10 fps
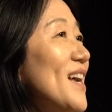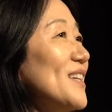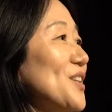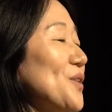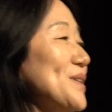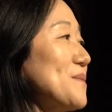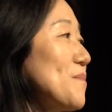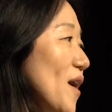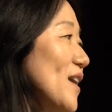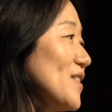So it's
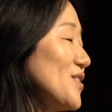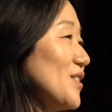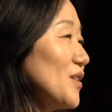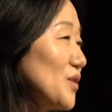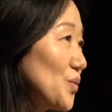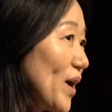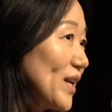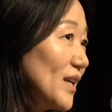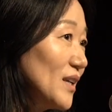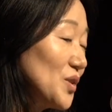March
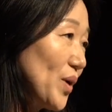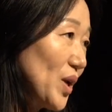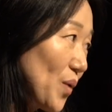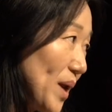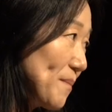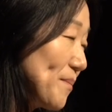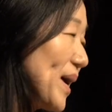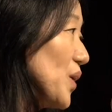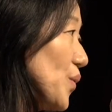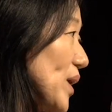2021,
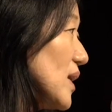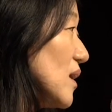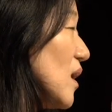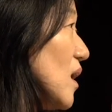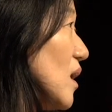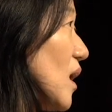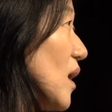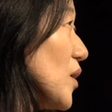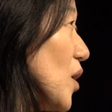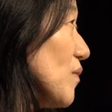back when
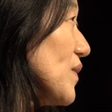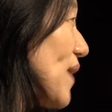COVID